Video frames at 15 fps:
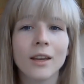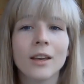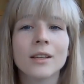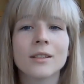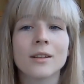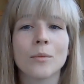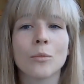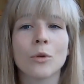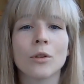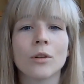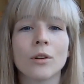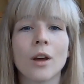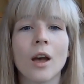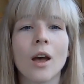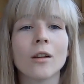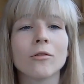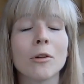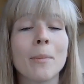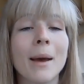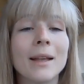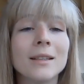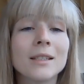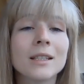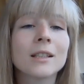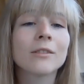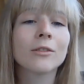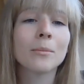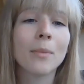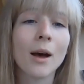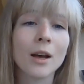someone repenting
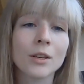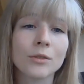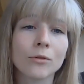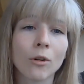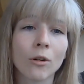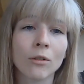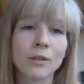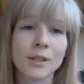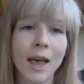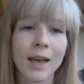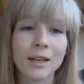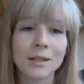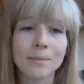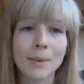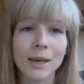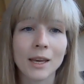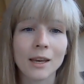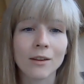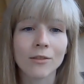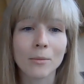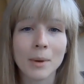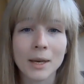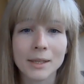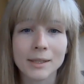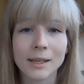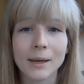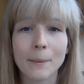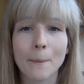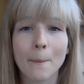from past wrongs and begging for mercy.